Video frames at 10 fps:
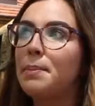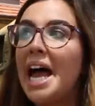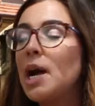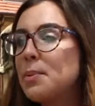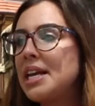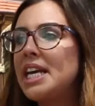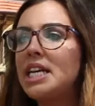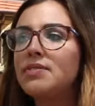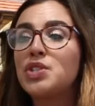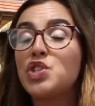blackberry
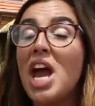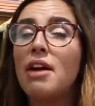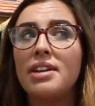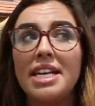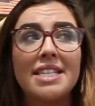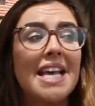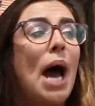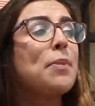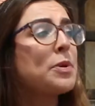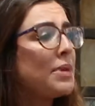leaves, cherries,
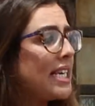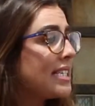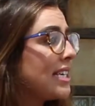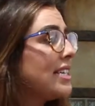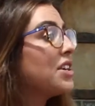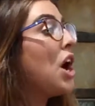apple pieces,